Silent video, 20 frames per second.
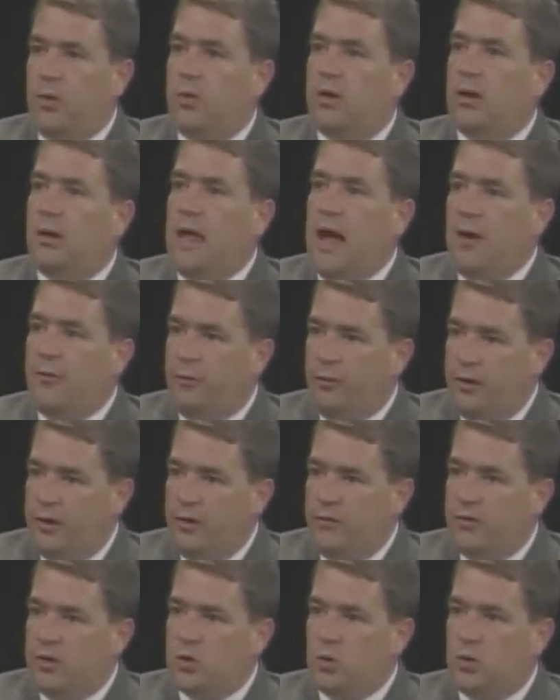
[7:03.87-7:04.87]
It would allow for
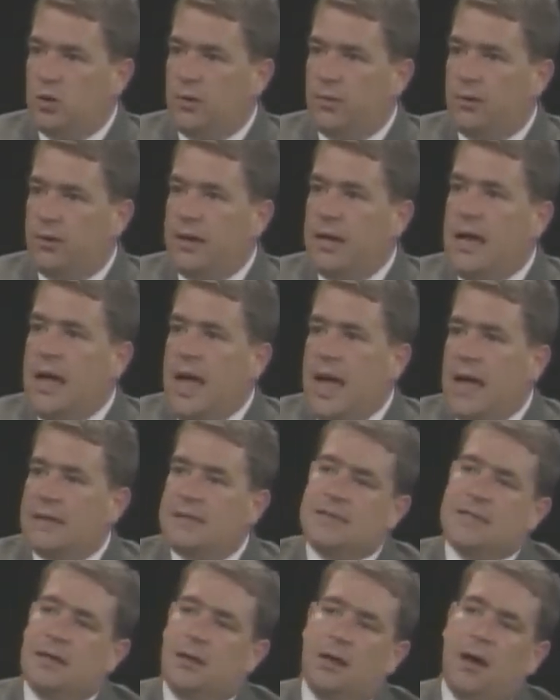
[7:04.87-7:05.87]
individual liberty
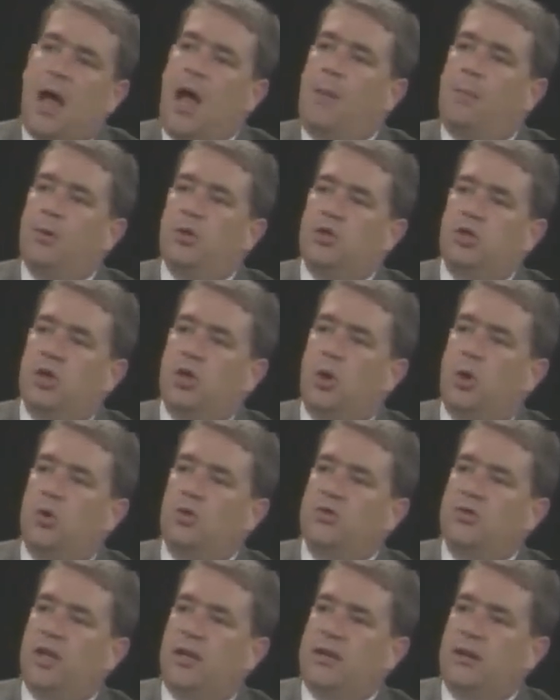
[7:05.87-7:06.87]
and still accomplish the
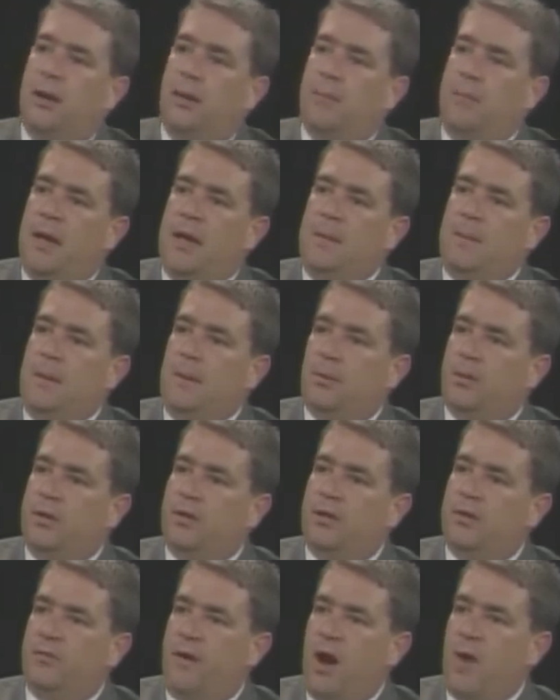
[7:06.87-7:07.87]
goals that many people
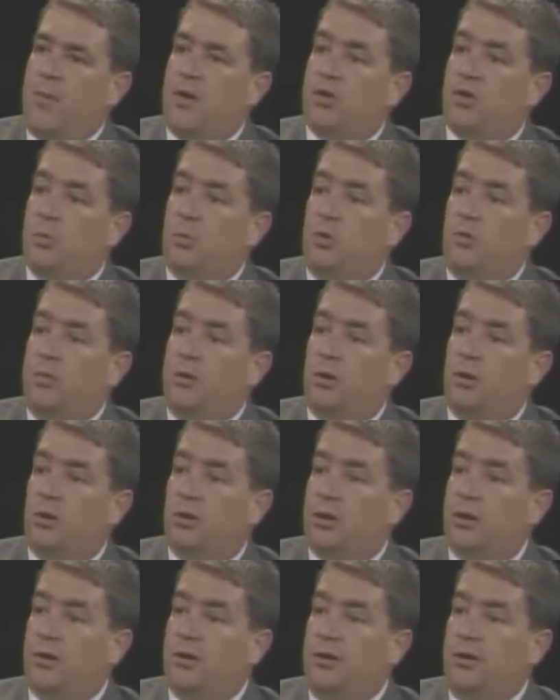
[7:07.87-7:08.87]
in the environmental movement are
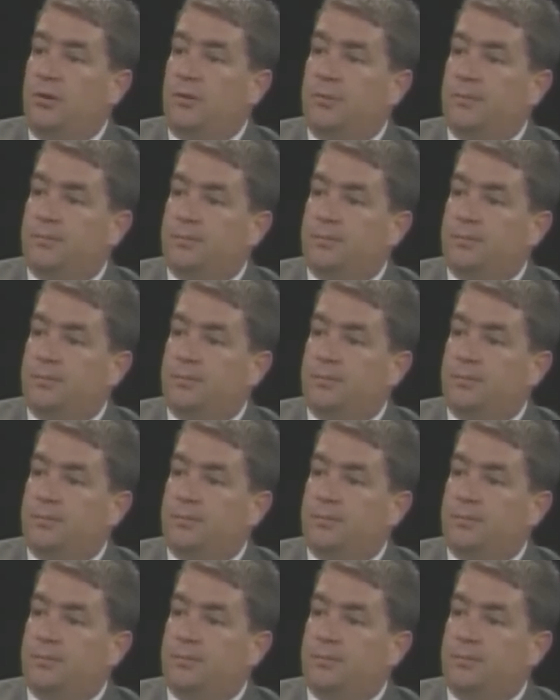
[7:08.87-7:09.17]
looking to do.